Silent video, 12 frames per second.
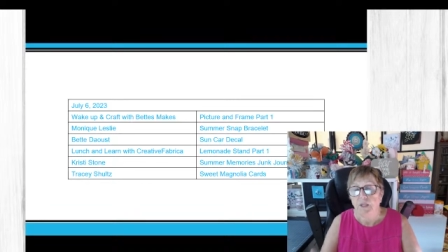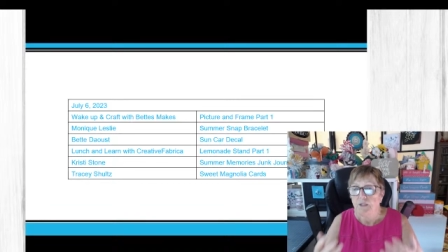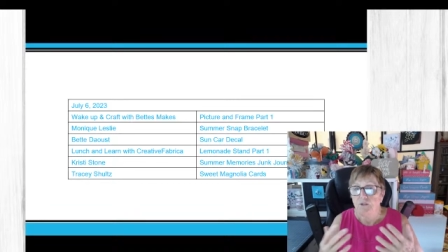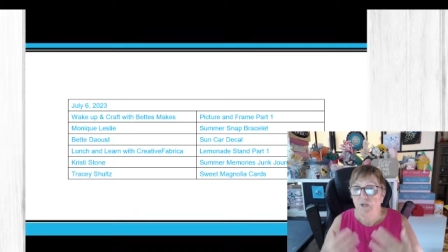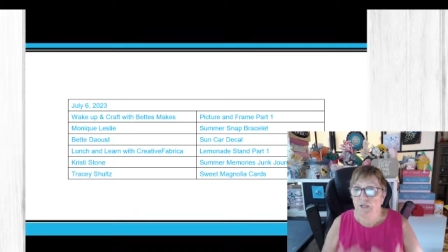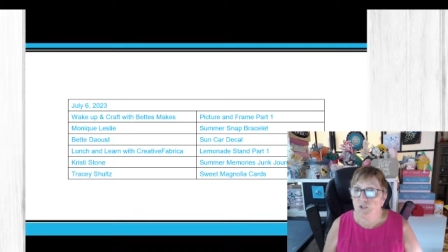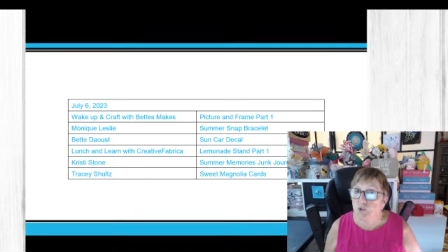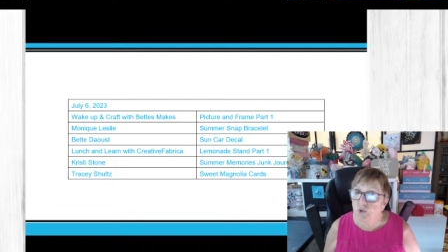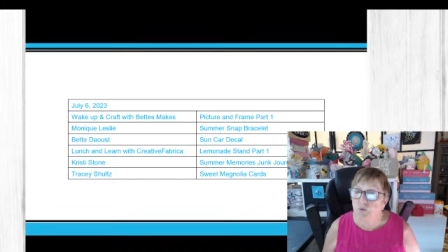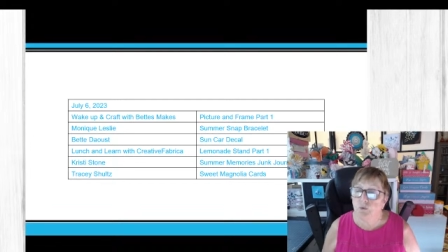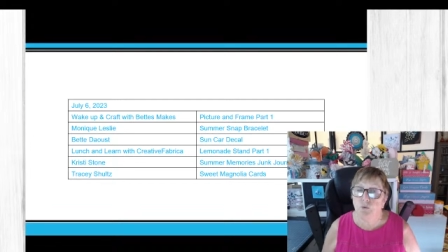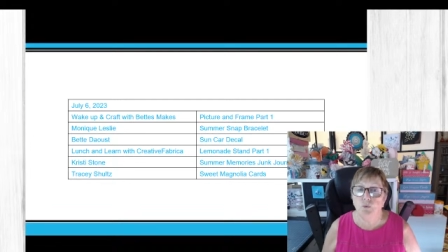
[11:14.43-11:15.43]
Day
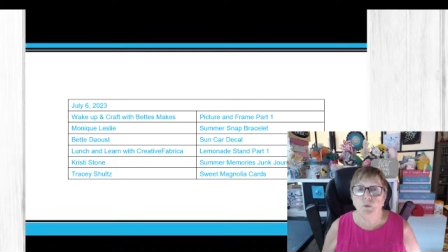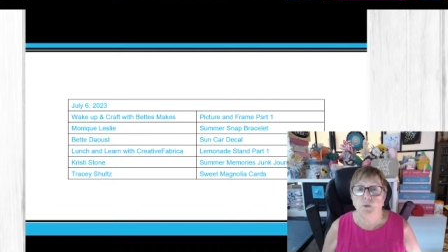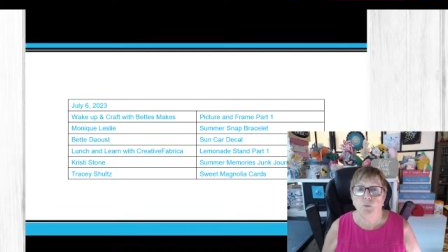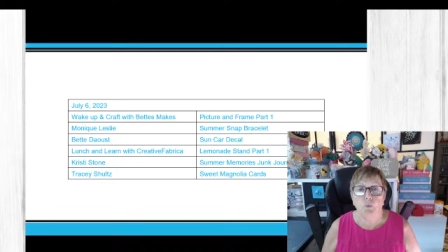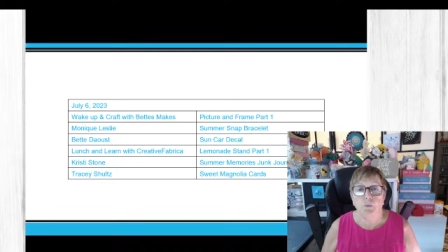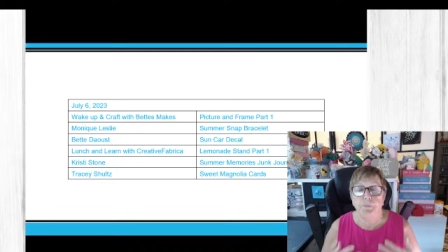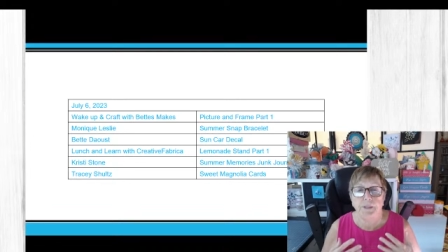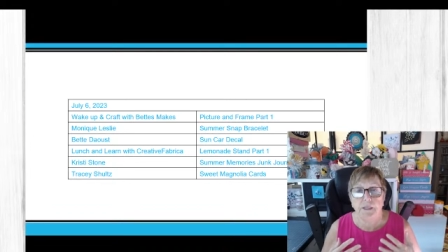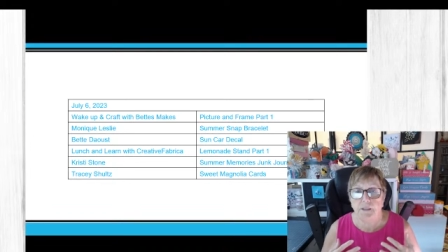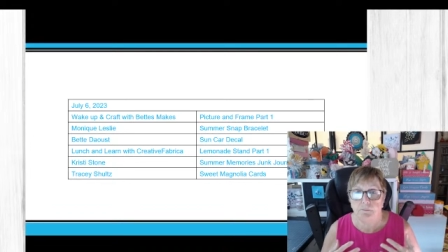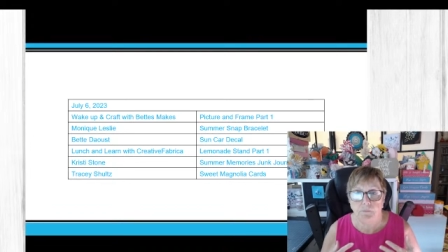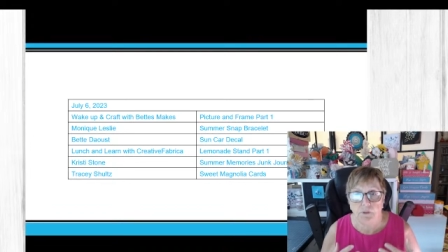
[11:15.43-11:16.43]
two will
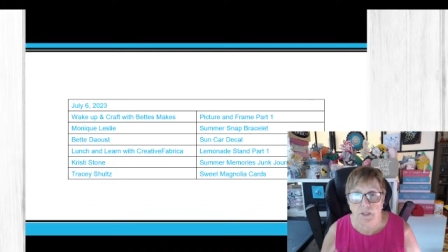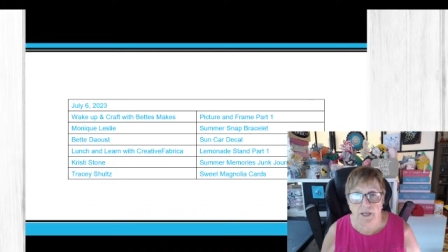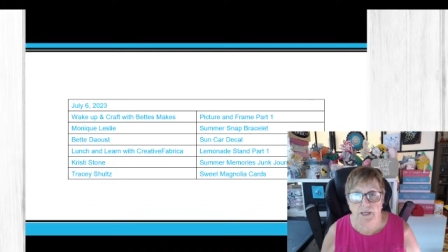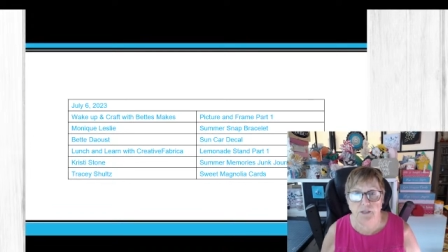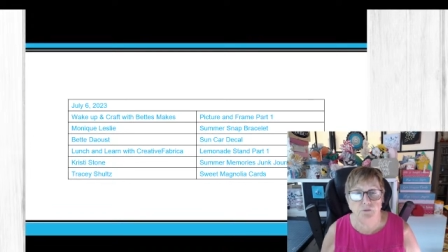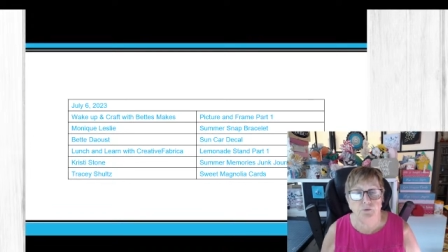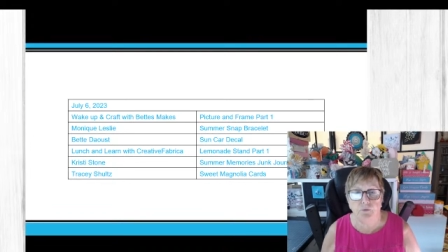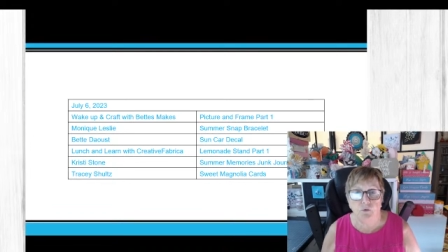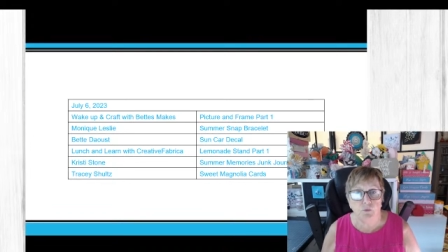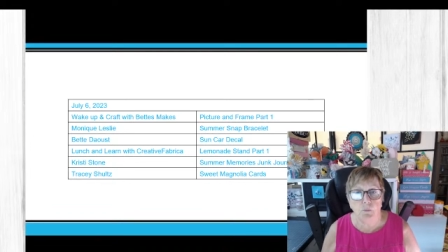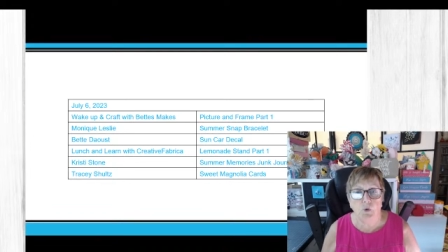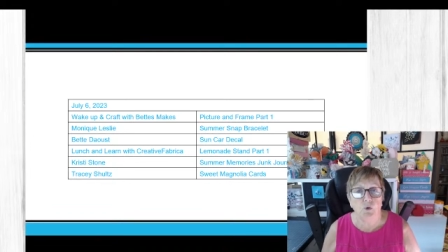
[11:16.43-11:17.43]
become live
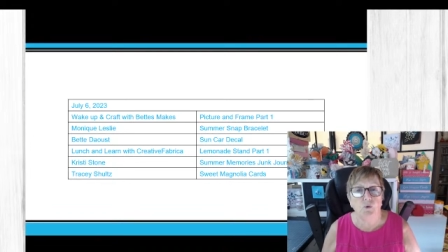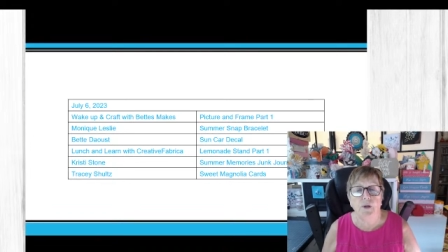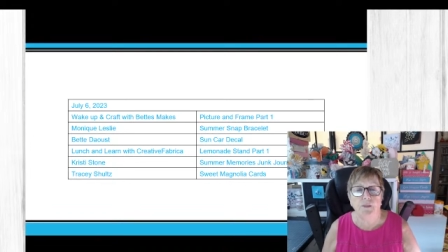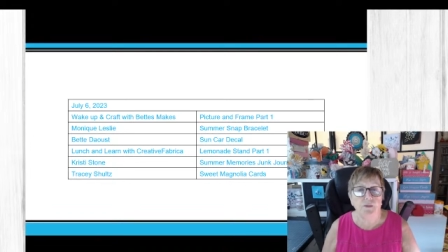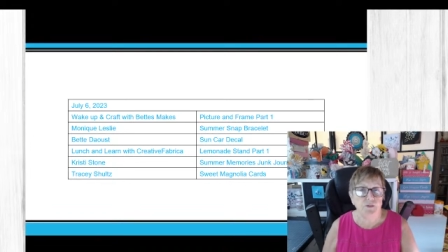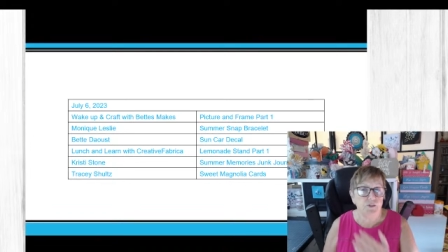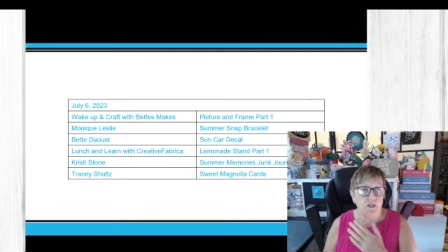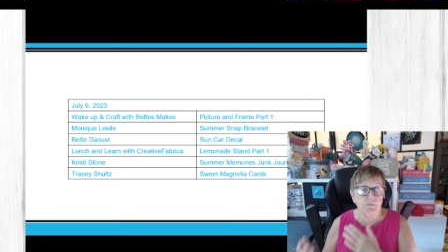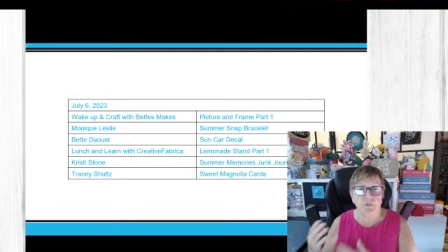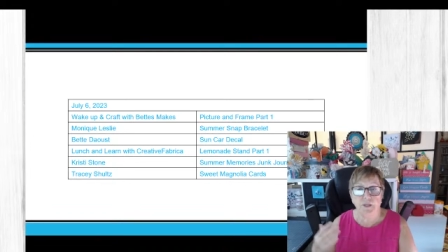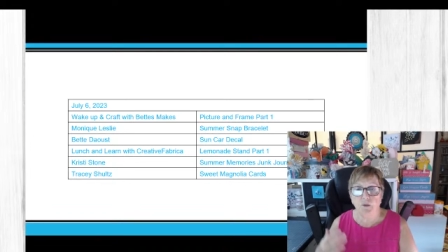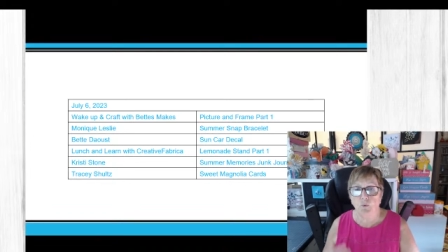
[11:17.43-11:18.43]
tomorrow, and the same
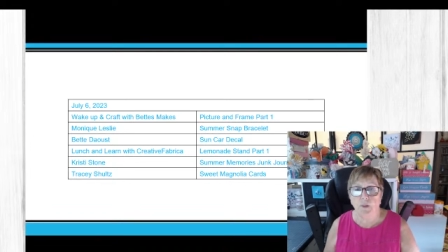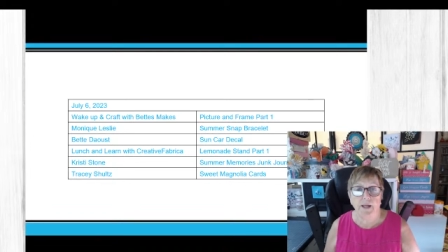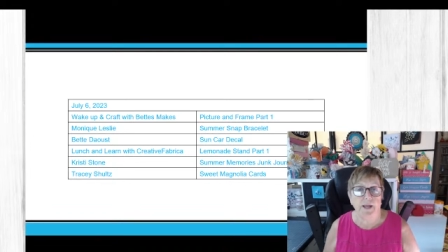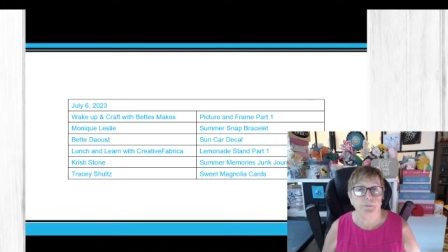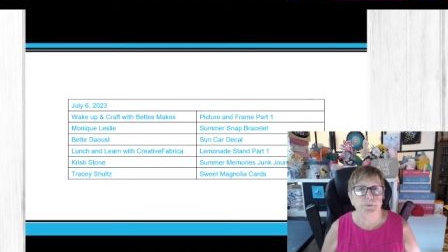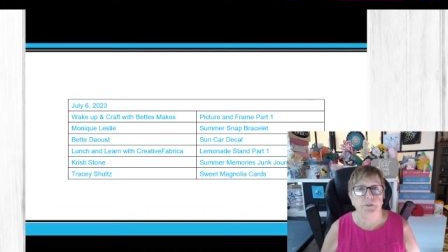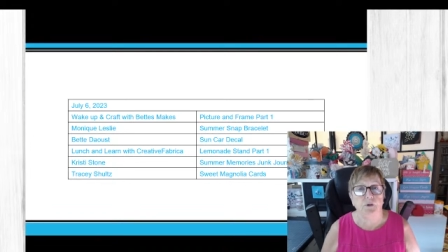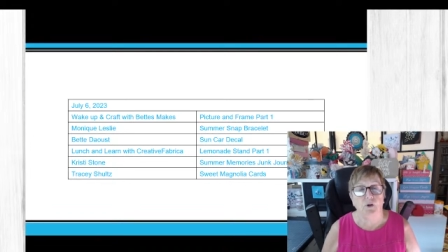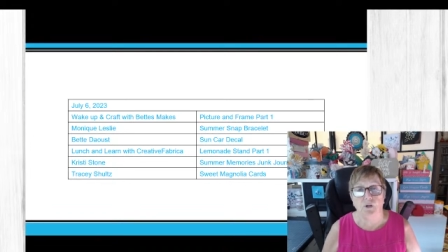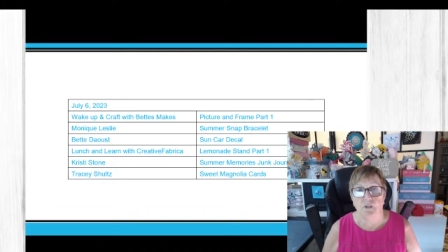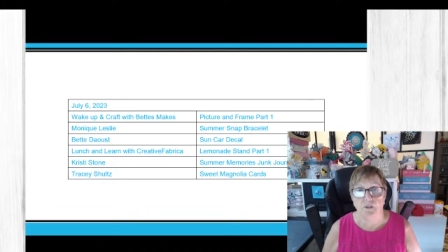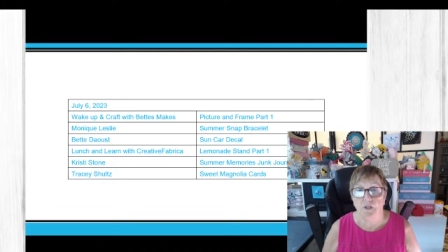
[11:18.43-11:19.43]
thing will happen
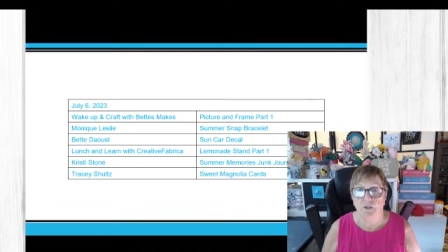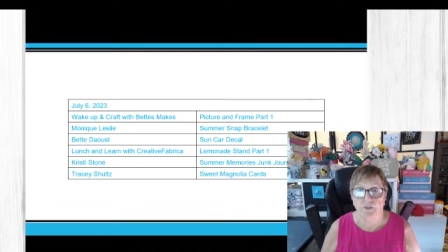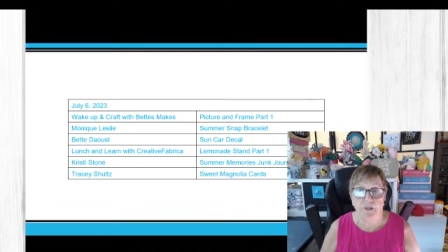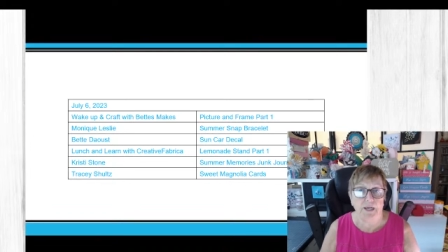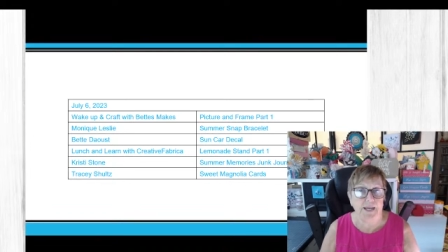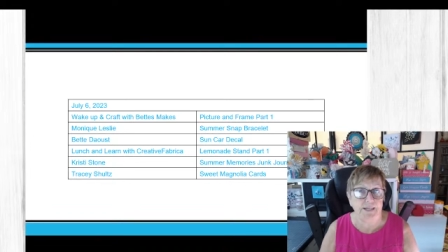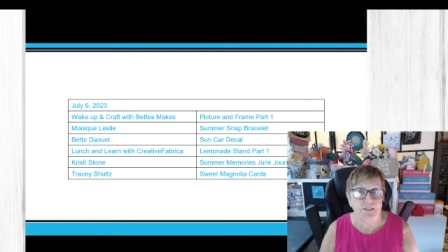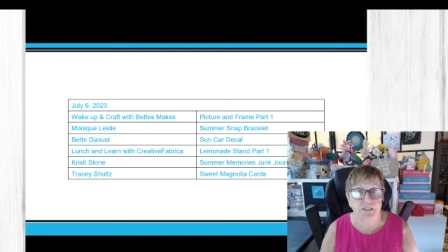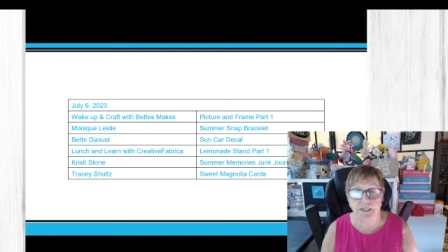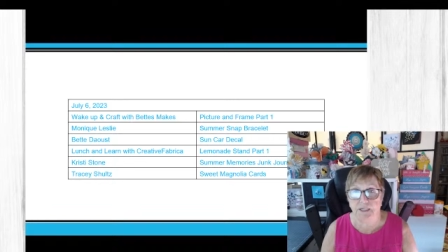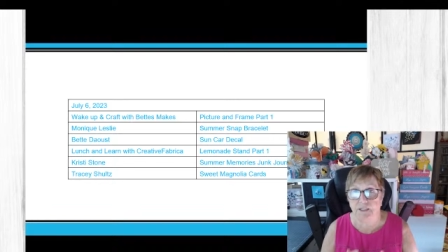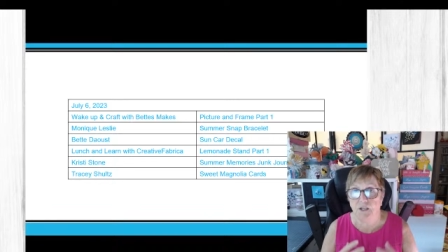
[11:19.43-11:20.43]
on the last
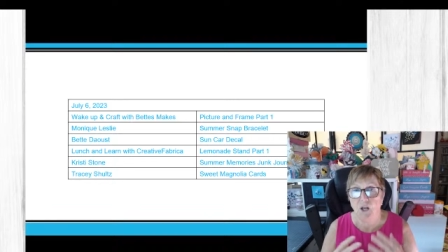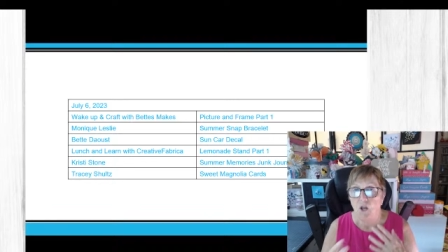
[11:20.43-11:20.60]
day.